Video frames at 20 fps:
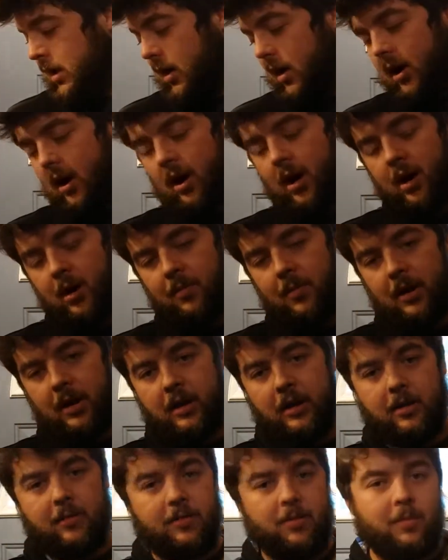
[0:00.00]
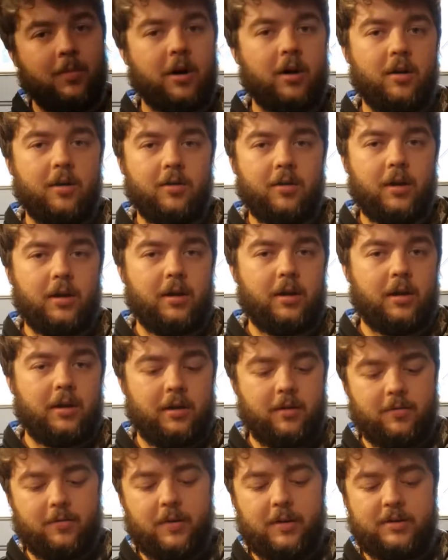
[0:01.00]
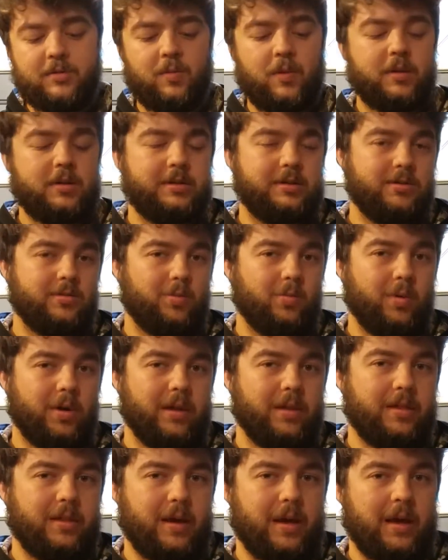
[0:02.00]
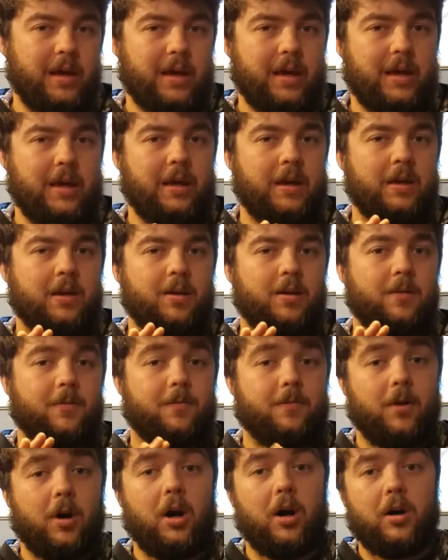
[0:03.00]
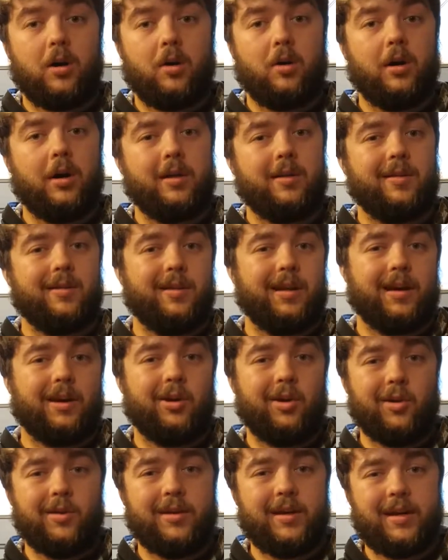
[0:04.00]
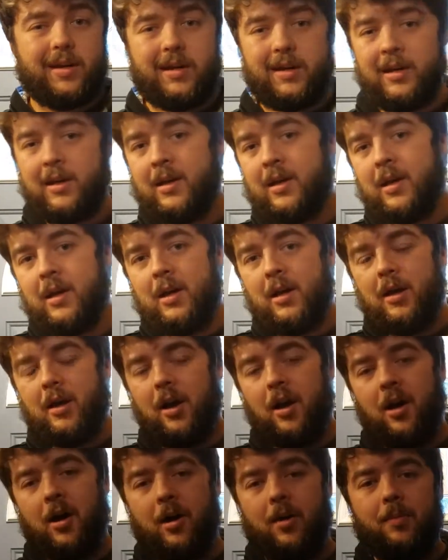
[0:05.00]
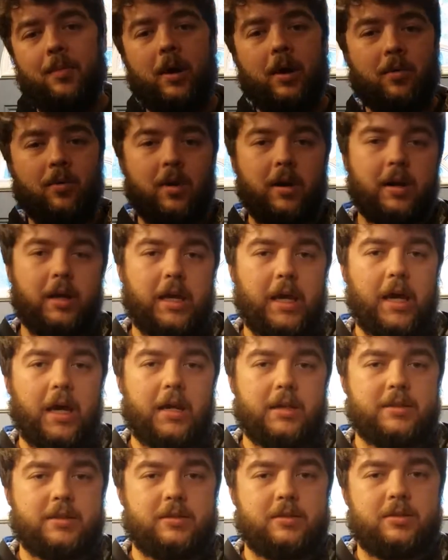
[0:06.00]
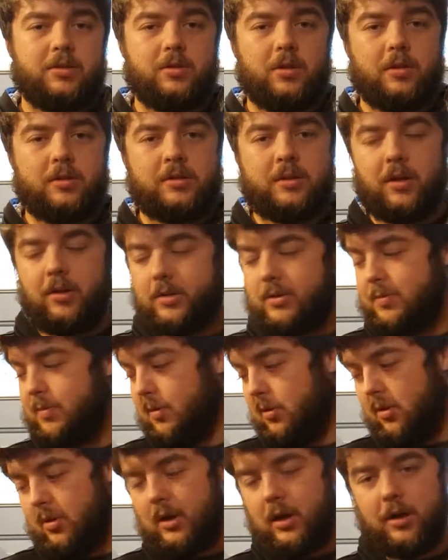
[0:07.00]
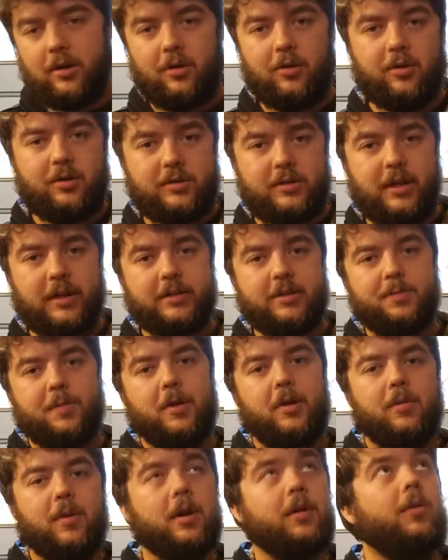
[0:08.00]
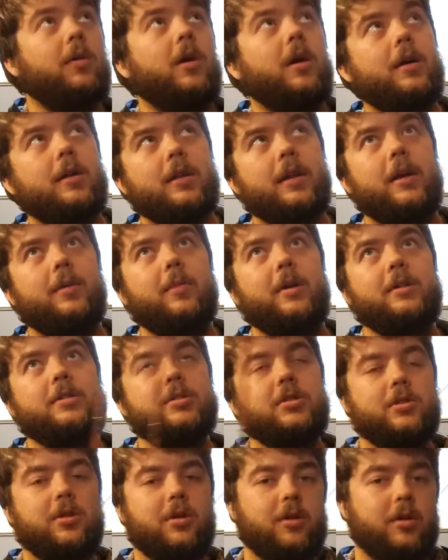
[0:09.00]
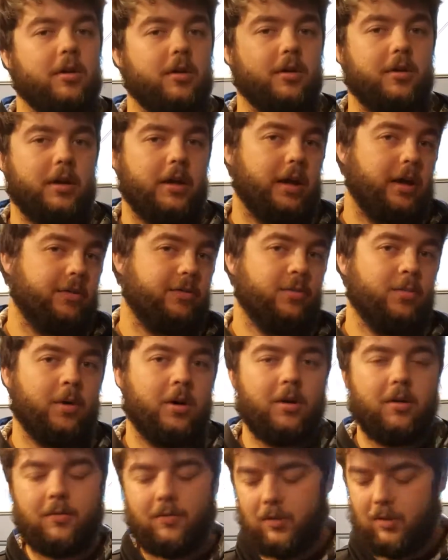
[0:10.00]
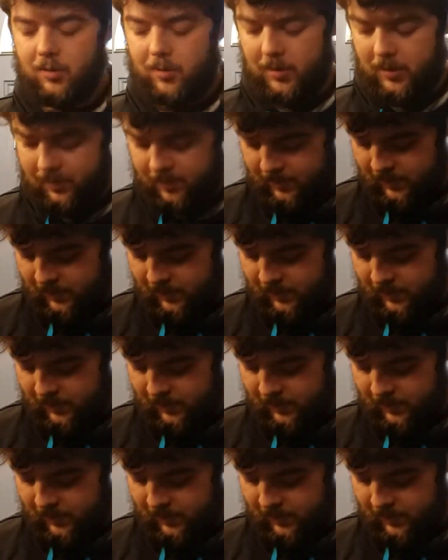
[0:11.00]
and if this one's with a frog on it like all day, but I want to cast Zero Spook, I'll use that spinnerbait rod that I mentioned earlier that has the monofilament.